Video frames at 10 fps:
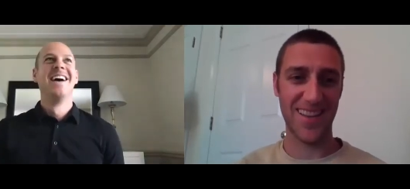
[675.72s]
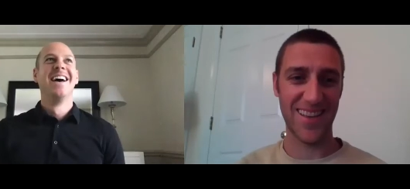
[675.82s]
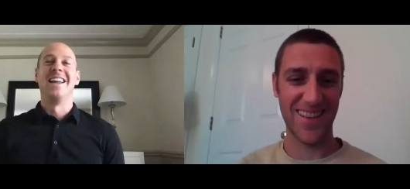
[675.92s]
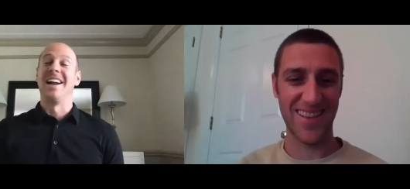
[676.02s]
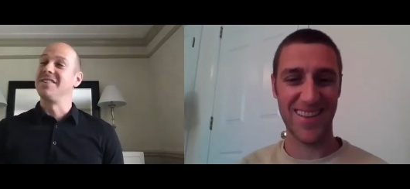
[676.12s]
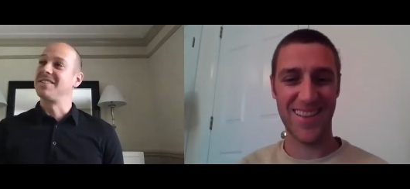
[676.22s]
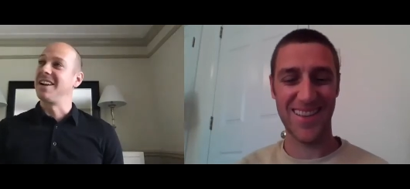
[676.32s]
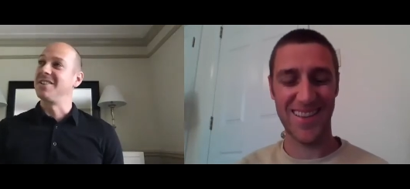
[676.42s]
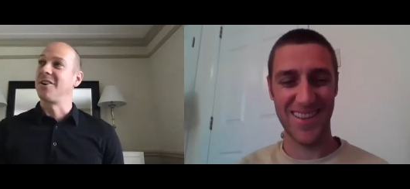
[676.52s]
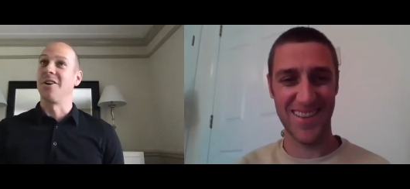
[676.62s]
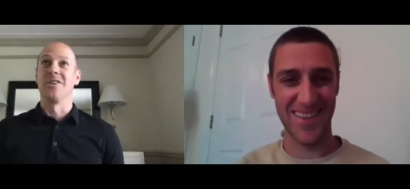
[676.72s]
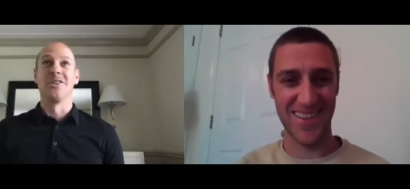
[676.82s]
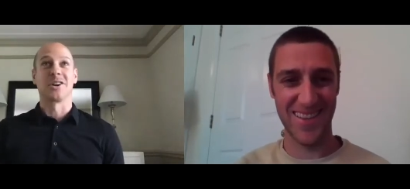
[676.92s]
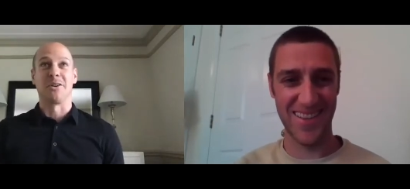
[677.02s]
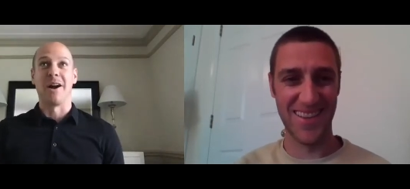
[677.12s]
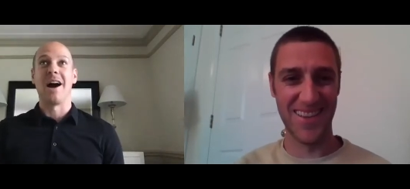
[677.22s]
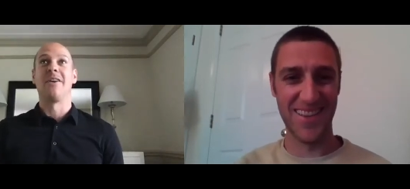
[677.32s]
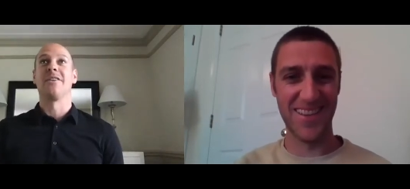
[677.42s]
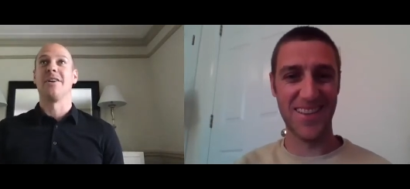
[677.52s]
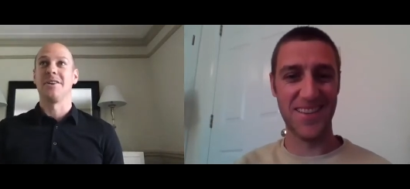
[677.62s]
Speaker 1: and I just kind of started to look around,
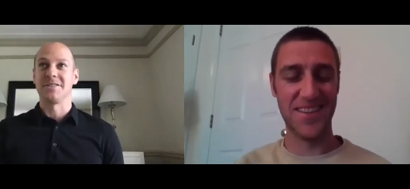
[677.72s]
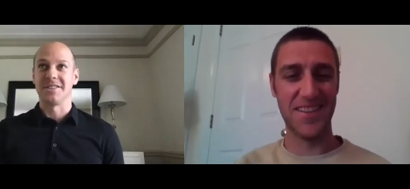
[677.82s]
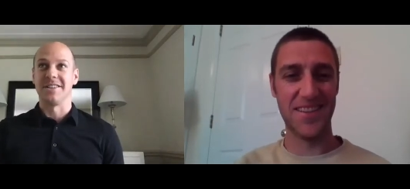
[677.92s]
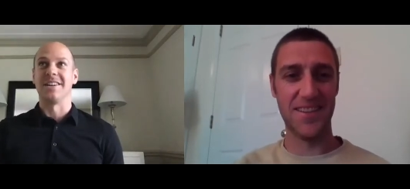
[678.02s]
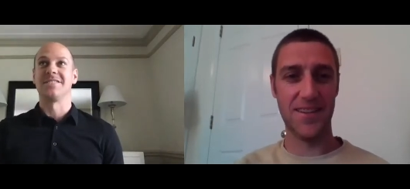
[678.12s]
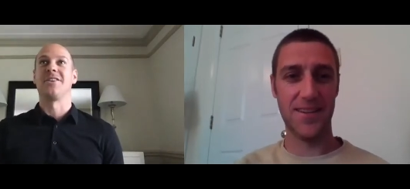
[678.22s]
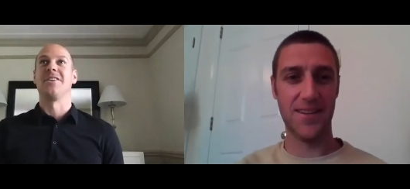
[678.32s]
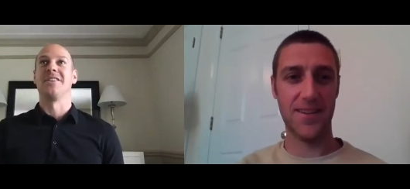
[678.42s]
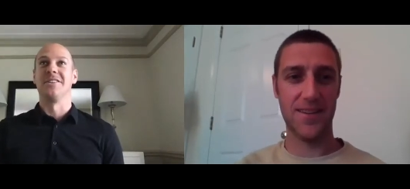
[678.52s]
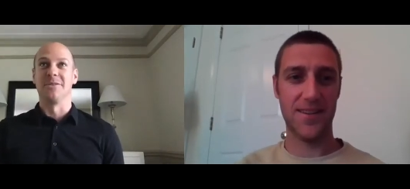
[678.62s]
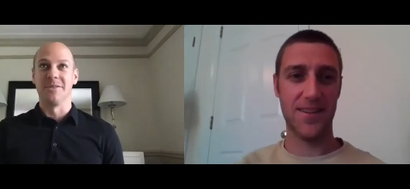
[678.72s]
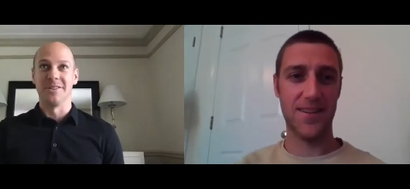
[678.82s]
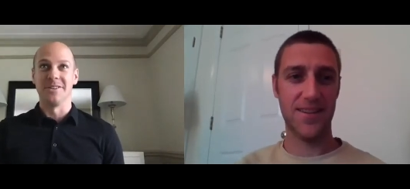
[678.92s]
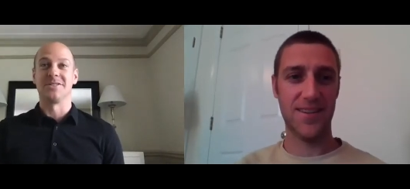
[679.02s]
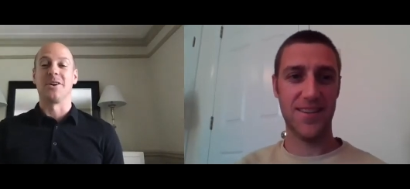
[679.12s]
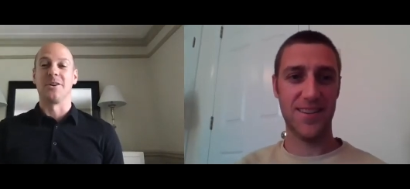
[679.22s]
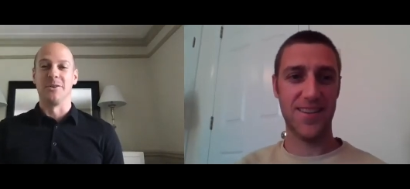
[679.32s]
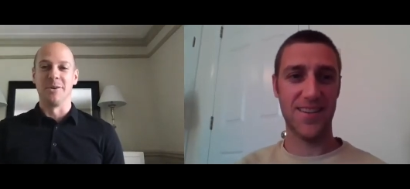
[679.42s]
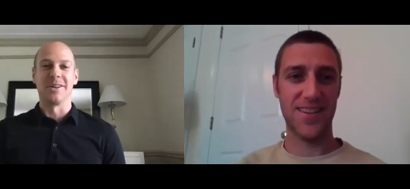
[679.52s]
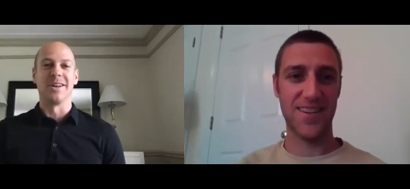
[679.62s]
and all of a sudden, I started to started to
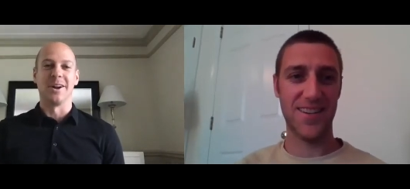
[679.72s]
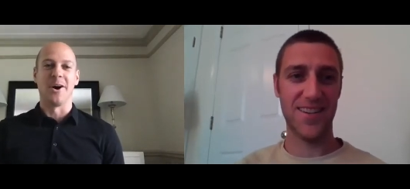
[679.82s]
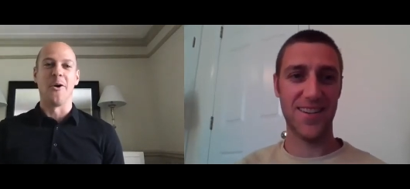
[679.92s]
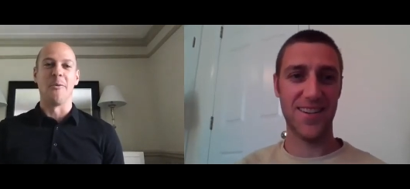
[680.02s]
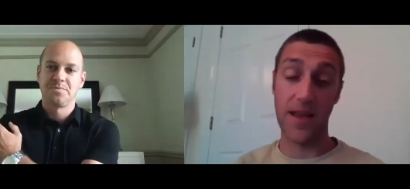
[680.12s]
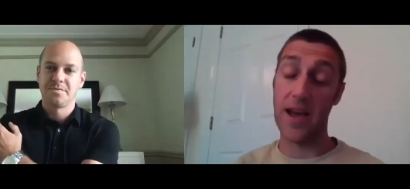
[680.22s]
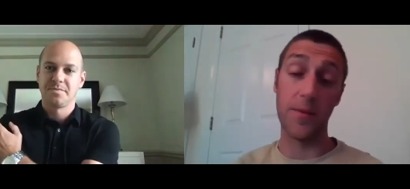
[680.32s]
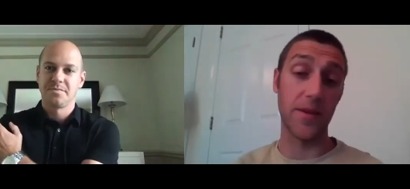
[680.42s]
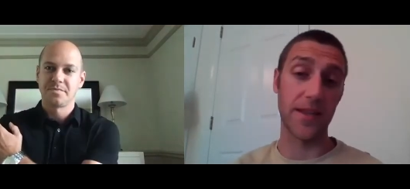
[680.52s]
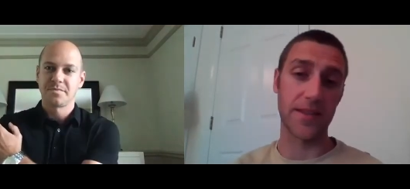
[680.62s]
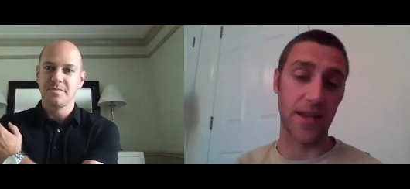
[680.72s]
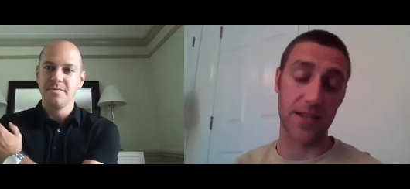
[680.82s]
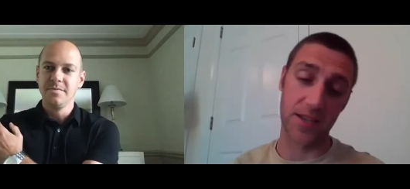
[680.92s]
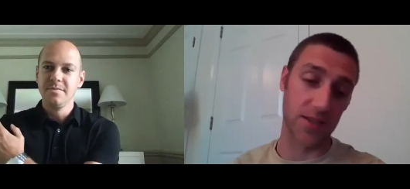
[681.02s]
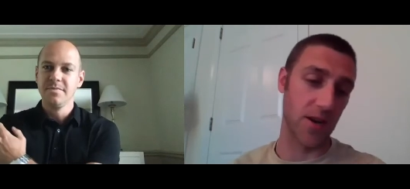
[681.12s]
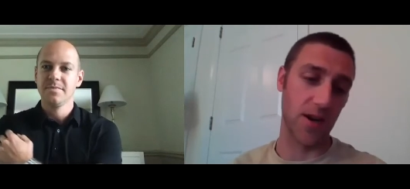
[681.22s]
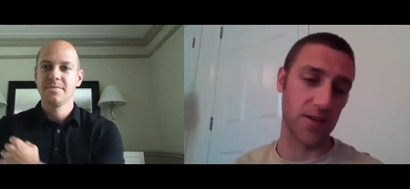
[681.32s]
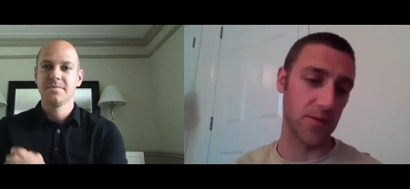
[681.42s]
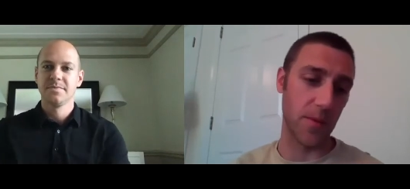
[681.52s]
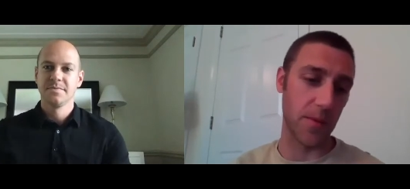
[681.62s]
really hit home.
Speaker 2: I mean that that's just
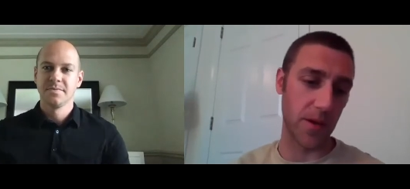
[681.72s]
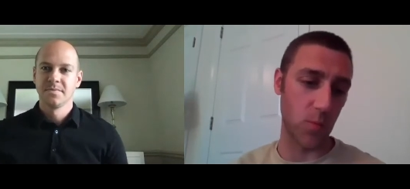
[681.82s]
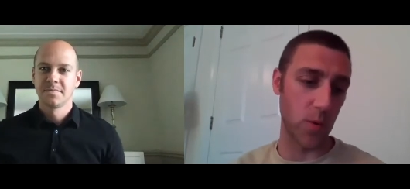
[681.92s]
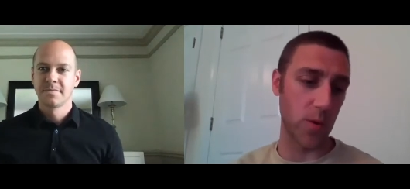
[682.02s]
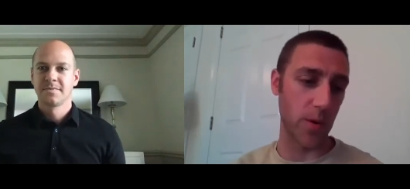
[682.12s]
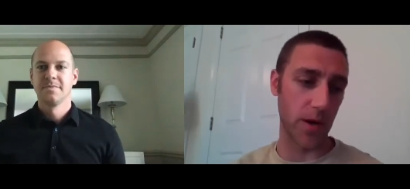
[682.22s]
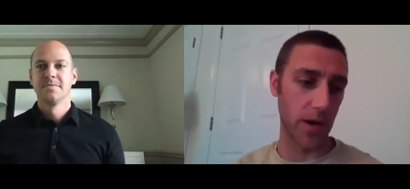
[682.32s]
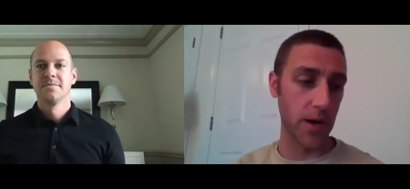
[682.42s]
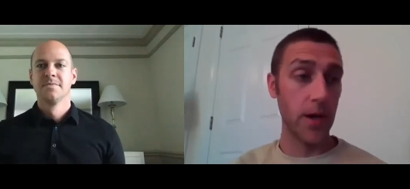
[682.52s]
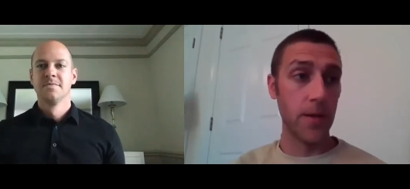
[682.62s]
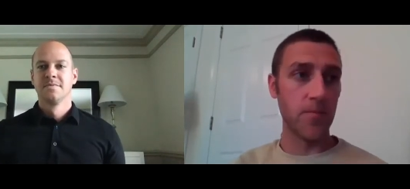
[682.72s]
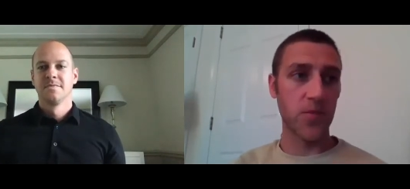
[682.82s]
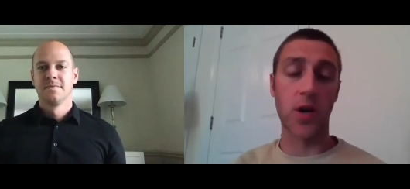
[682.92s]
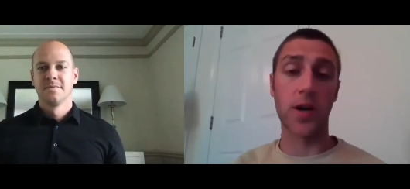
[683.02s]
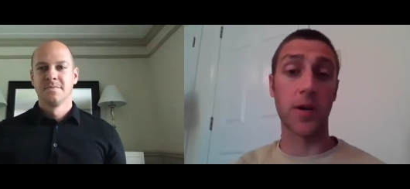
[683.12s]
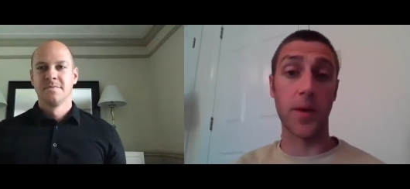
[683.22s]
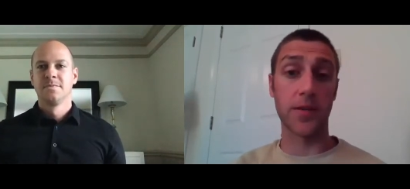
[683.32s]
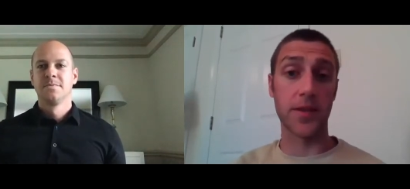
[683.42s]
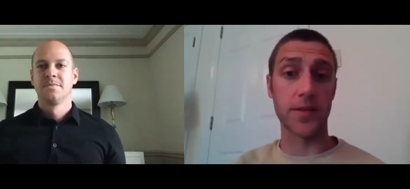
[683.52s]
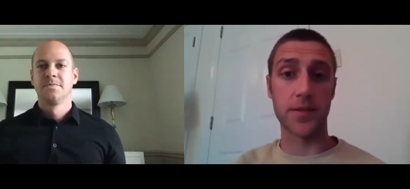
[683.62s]
awesome. I mean, we were talking
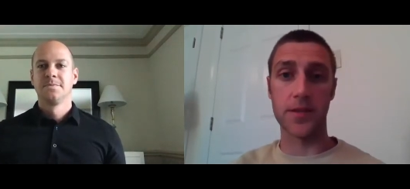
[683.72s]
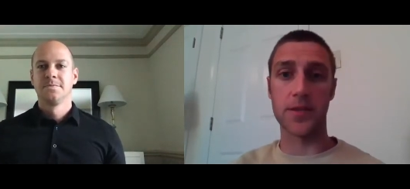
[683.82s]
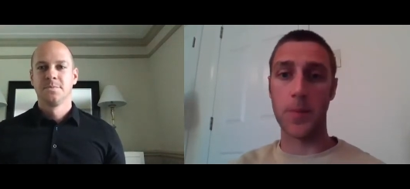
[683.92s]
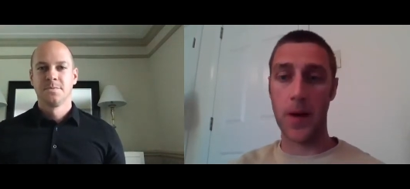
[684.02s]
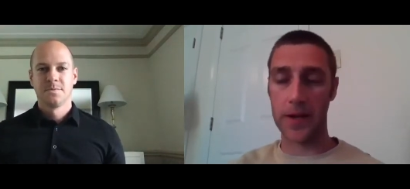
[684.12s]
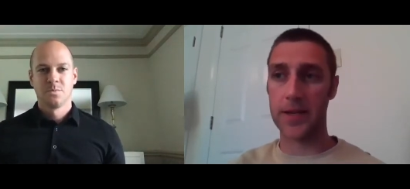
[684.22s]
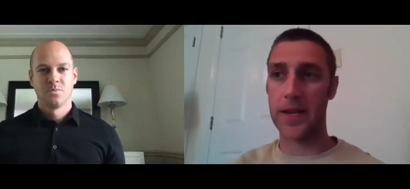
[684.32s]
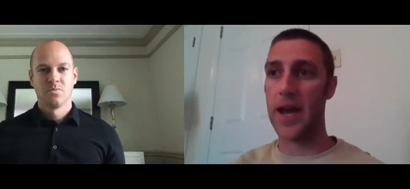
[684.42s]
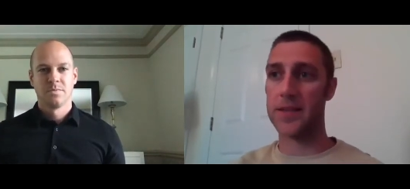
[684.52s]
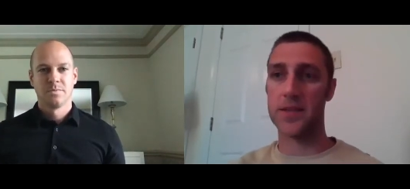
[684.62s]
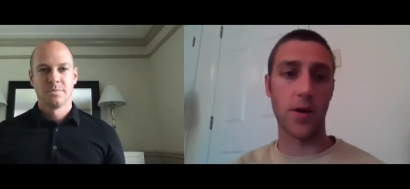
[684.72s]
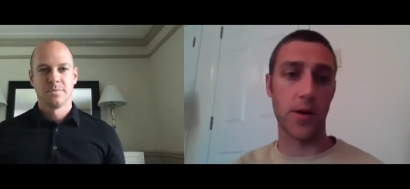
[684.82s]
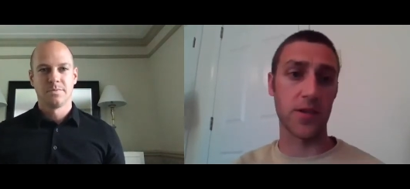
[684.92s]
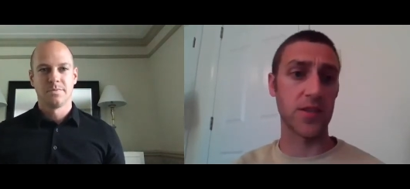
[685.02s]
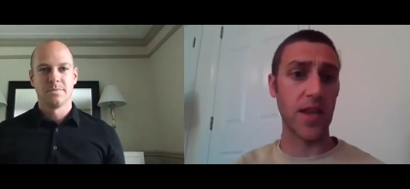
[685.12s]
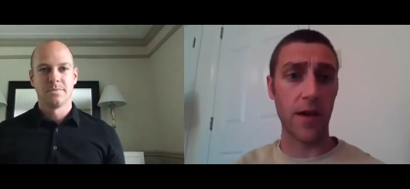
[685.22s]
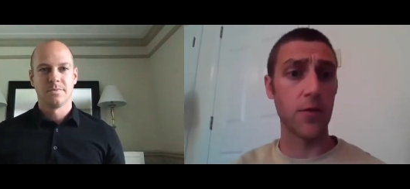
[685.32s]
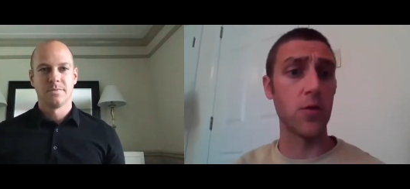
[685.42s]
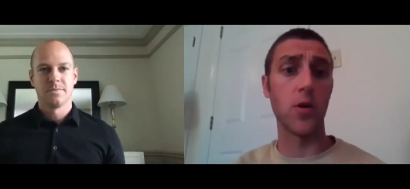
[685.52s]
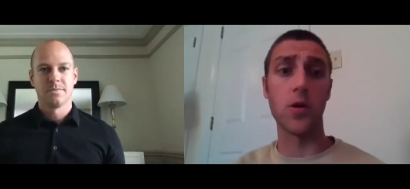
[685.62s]
about this this podcast you know as a staff
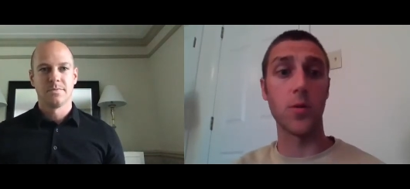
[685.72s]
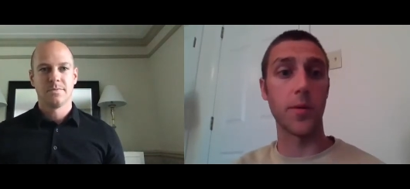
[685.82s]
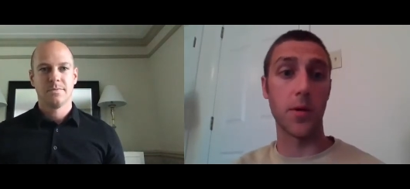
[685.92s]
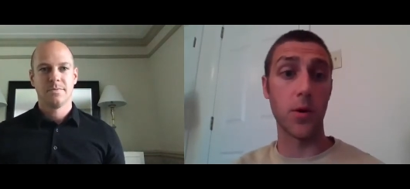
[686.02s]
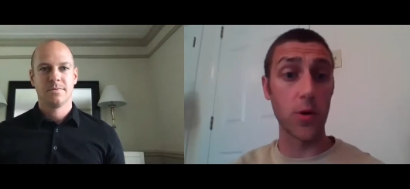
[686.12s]
who who